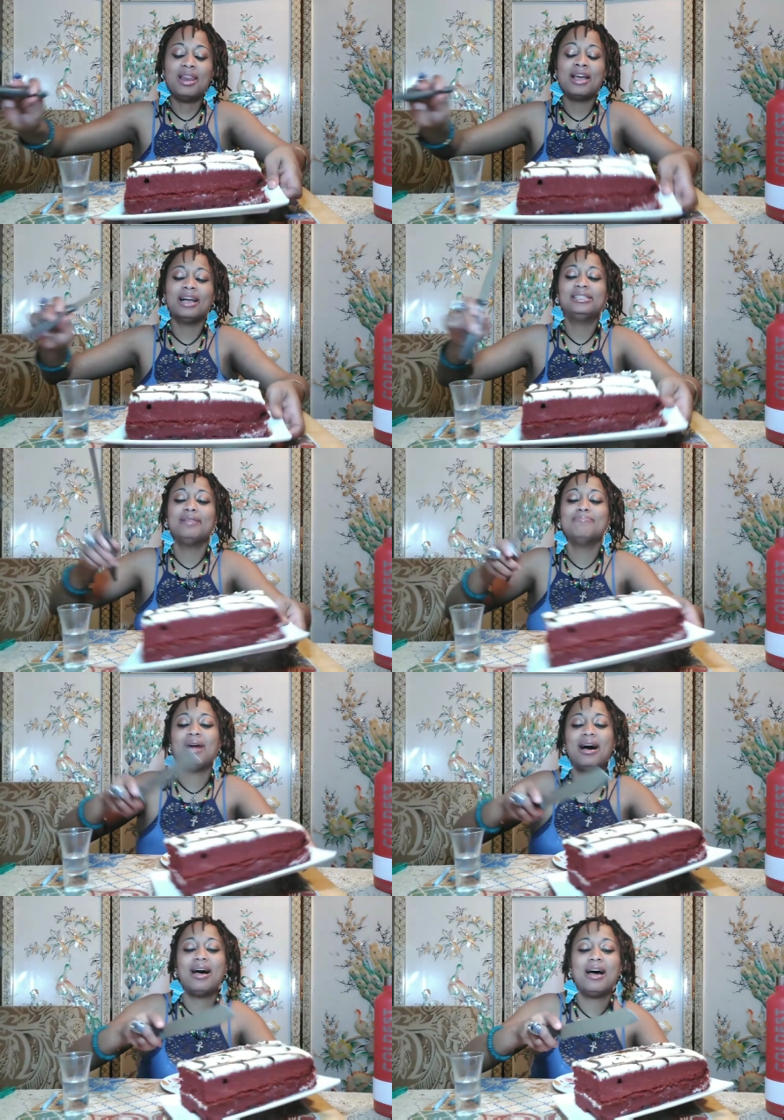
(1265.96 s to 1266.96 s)
Like I said,
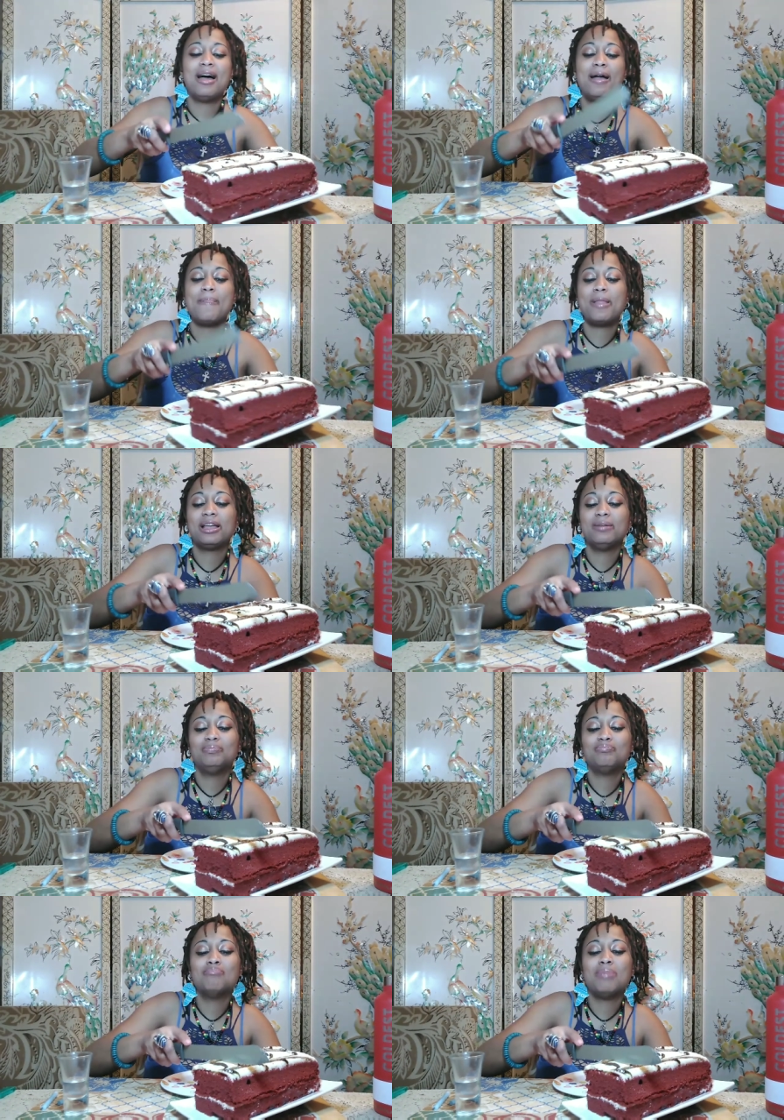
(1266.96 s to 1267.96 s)
my
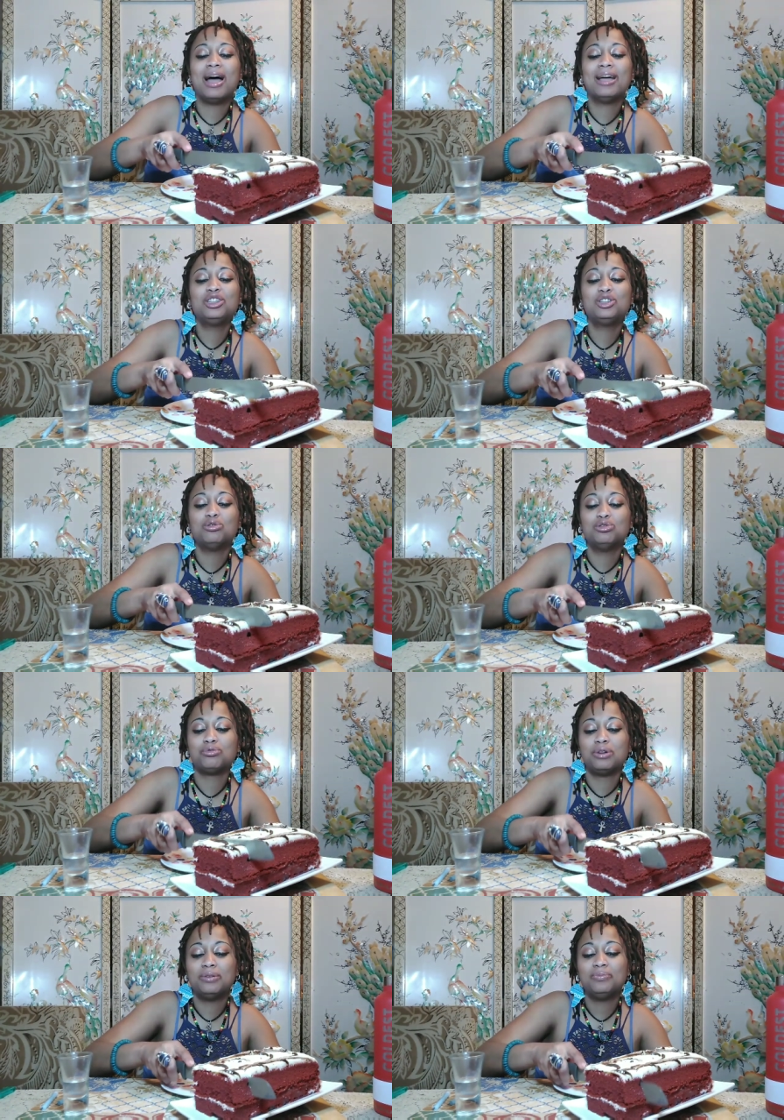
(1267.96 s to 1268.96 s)
my
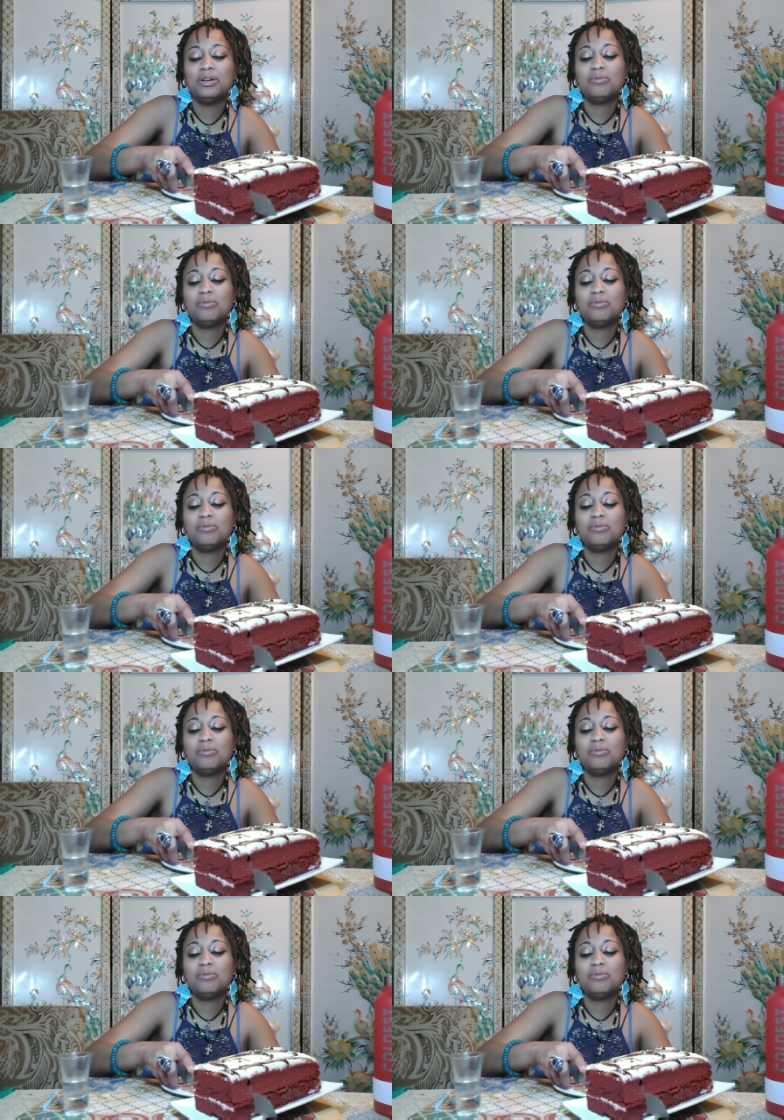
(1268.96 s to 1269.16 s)
children,